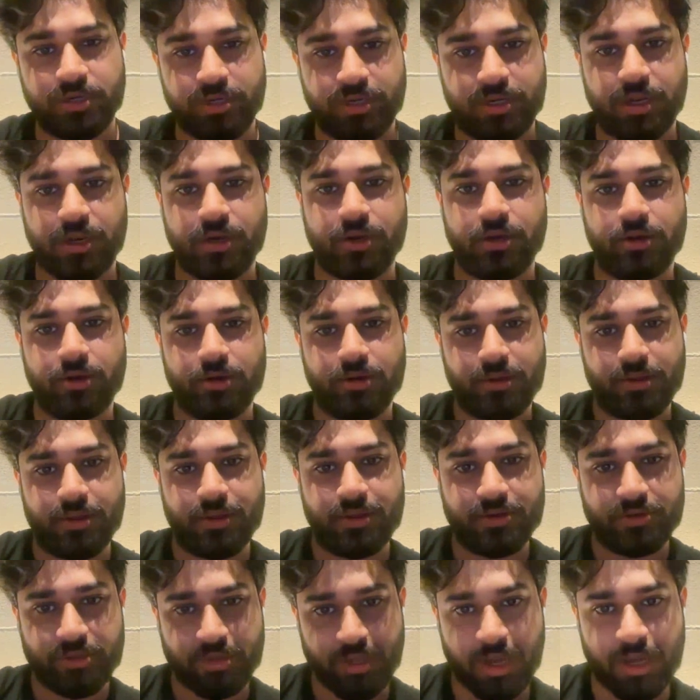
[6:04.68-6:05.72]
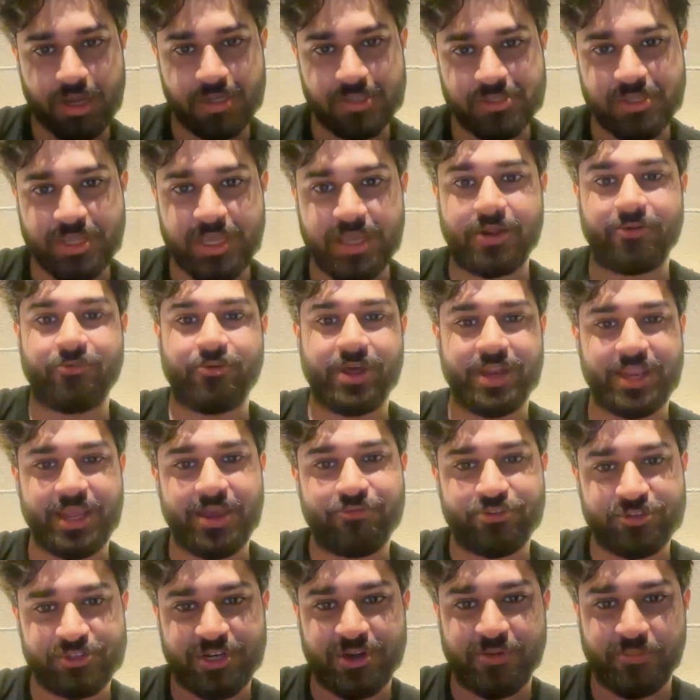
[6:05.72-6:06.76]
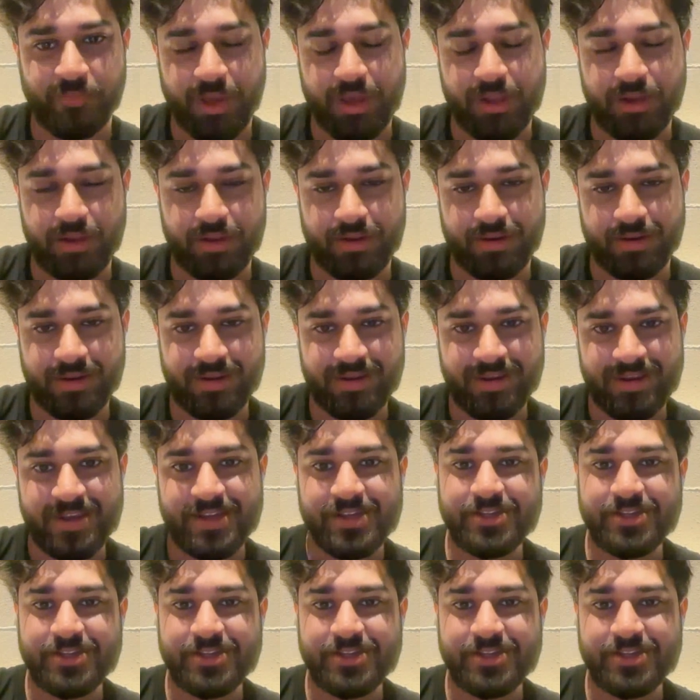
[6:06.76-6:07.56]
a certain task in a very efficient manner.